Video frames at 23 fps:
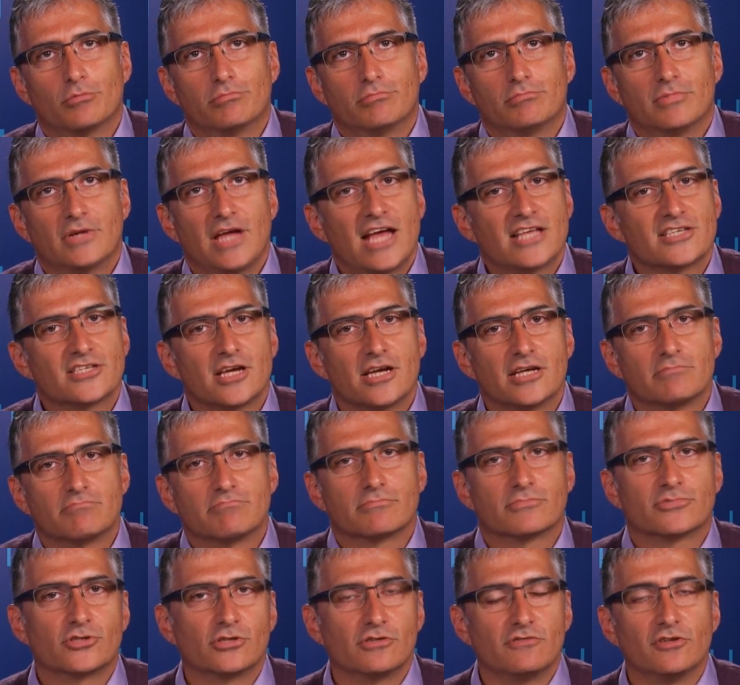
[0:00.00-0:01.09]
as I
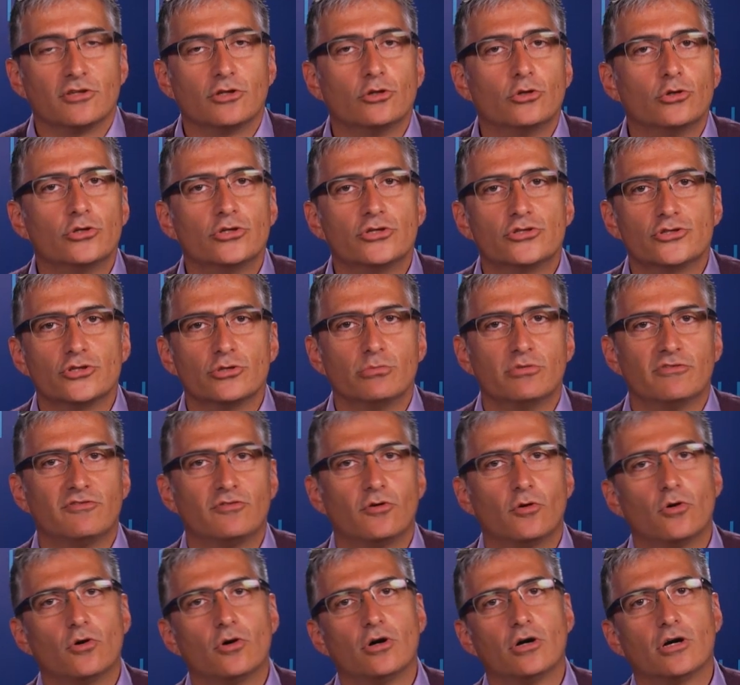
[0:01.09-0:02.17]
sort of alluded to
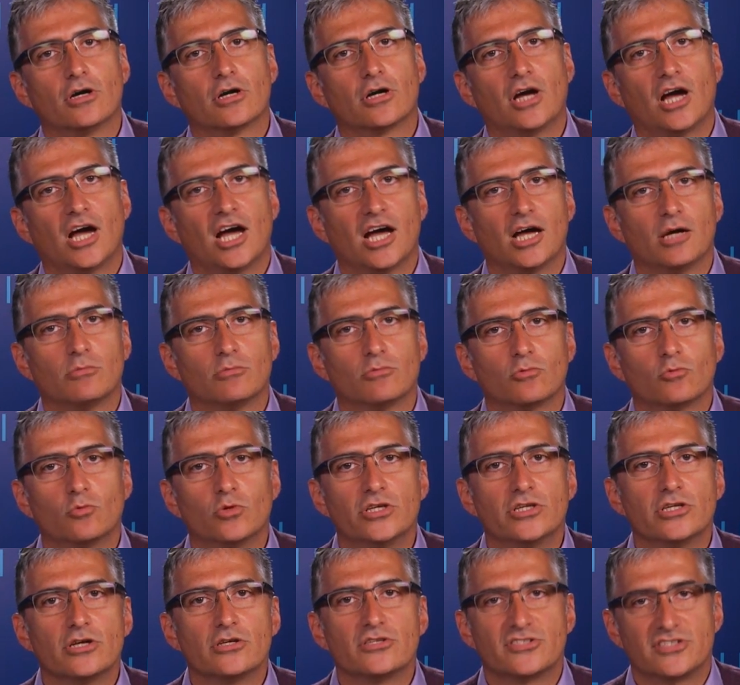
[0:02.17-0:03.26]
before,
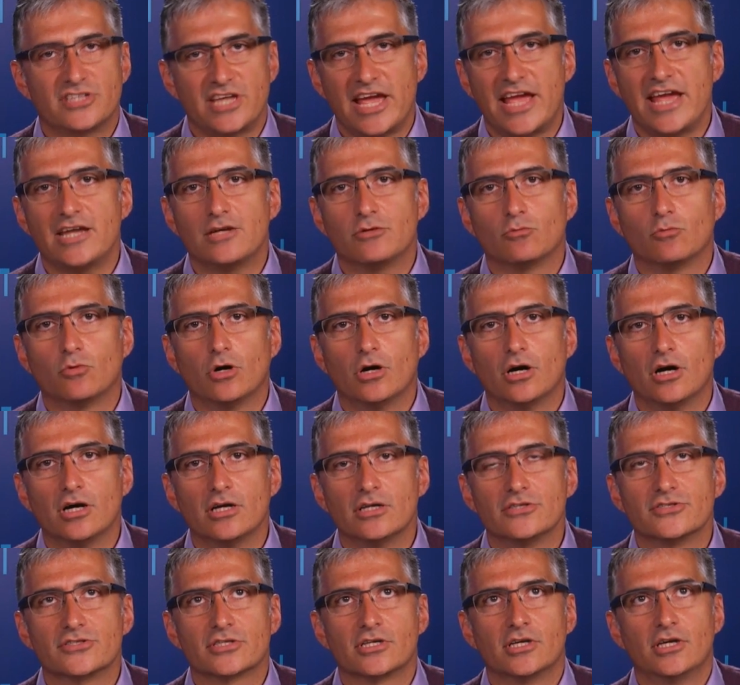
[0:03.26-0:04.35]
Windows 10
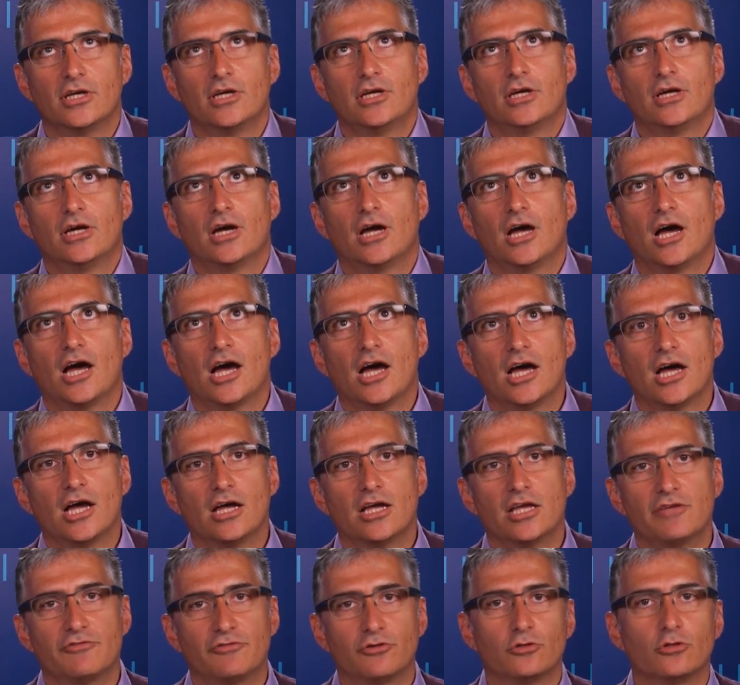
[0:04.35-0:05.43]
was,
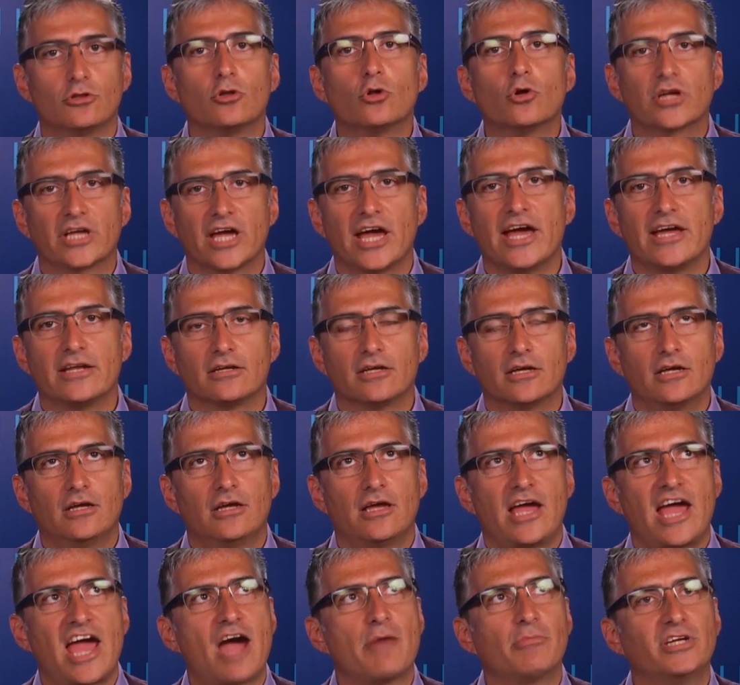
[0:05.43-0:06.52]
if you look at
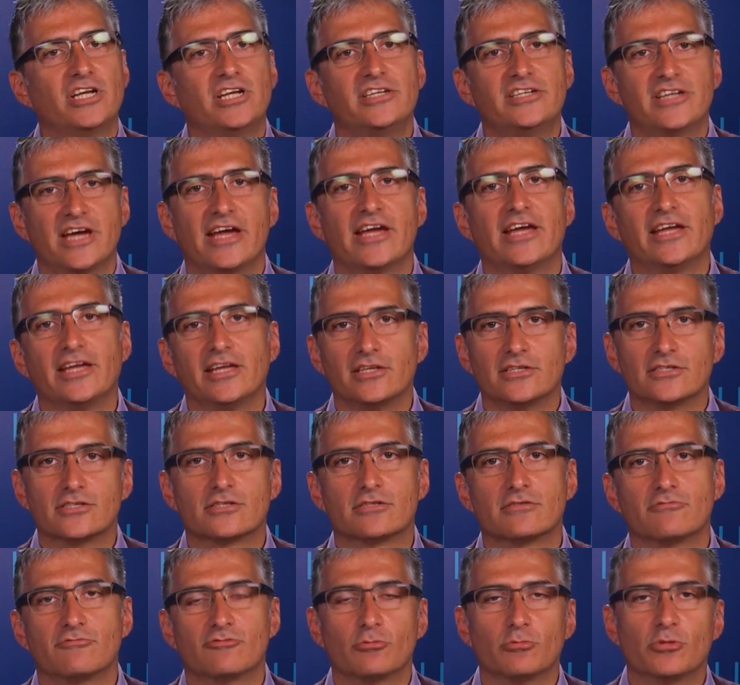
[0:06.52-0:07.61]
how many days
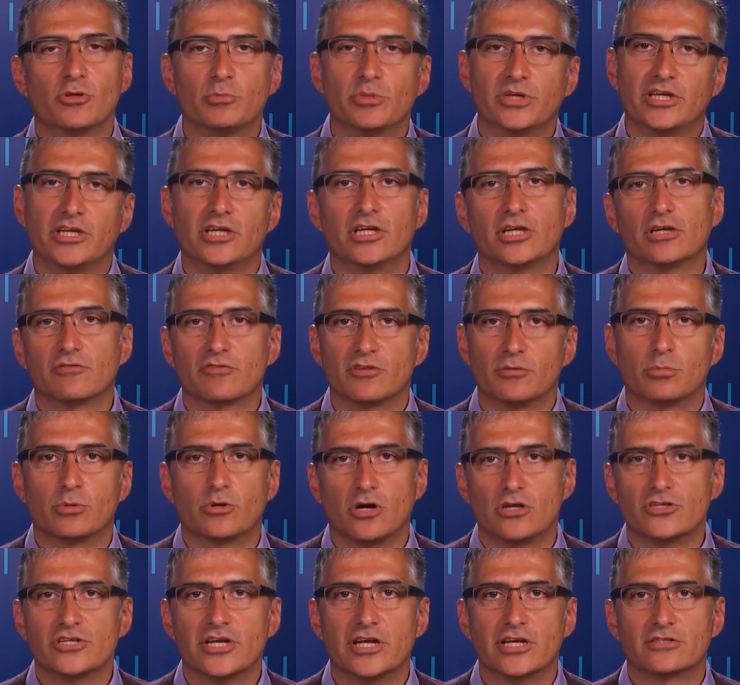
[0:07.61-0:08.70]
from the beginning of the
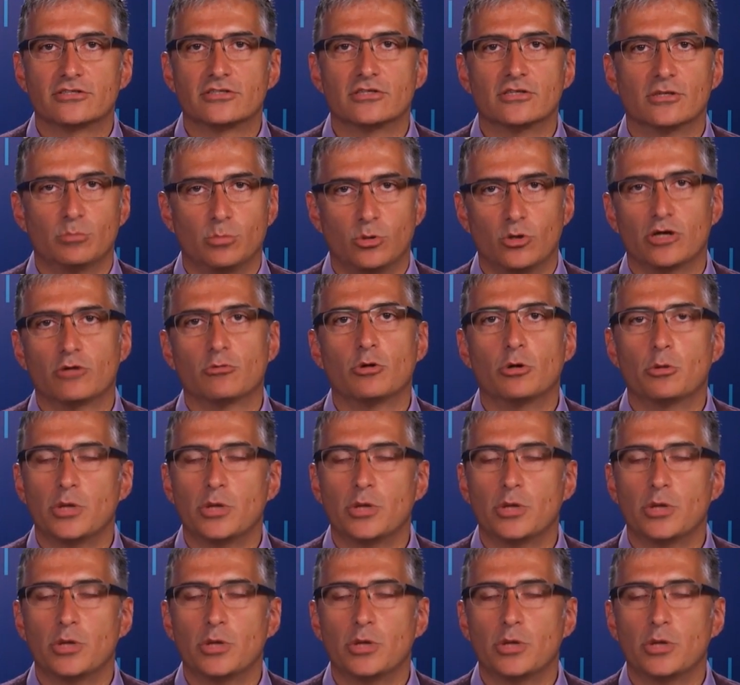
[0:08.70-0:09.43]
project to the point where we